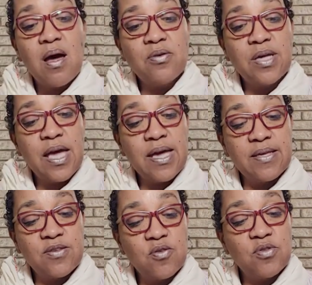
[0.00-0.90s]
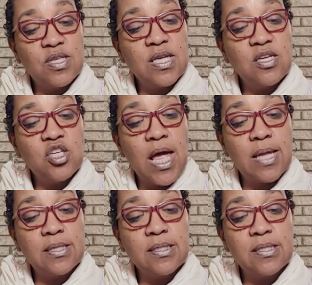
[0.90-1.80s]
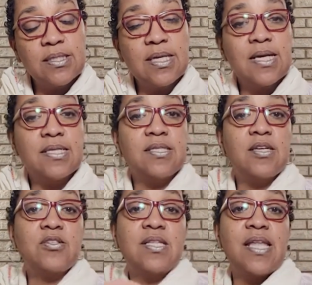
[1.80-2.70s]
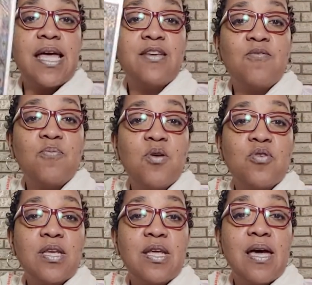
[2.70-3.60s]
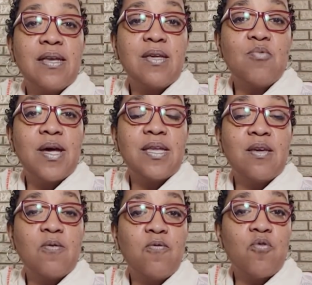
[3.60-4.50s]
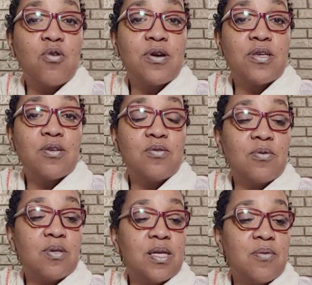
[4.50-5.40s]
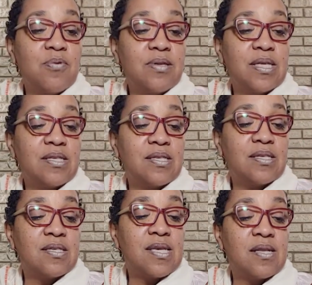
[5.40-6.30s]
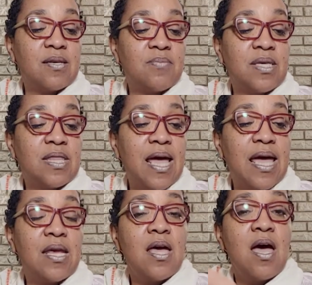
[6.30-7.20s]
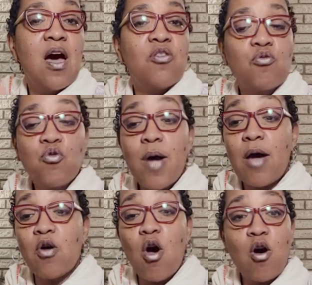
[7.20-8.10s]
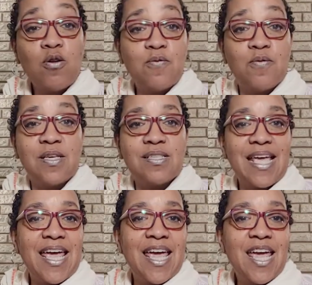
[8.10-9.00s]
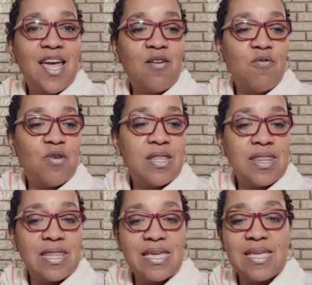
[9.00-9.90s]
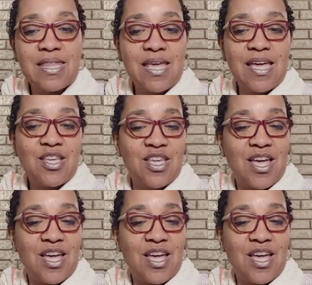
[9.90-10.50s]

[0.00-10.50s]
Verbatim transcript: Okay, so Ten of Chalices says there's land of milk and honey waiting for you, Libra. This is telling me that throughout all of this, everything that